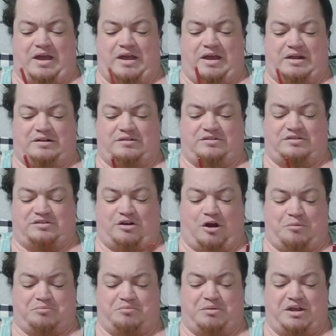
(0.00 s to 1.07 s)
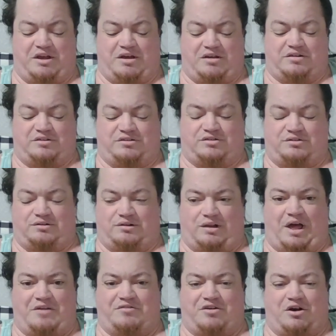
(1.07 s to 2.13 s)
and stopped because
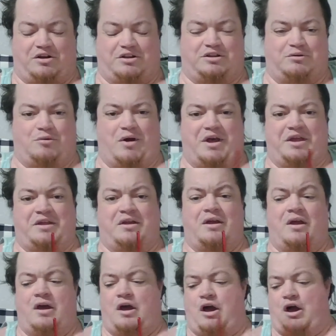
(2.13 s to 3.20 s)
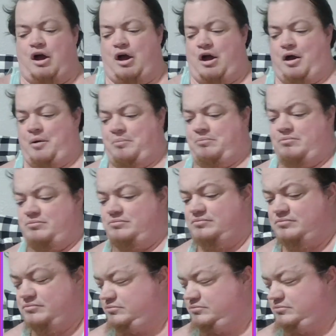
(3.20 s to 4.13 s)
life got in the way? Um,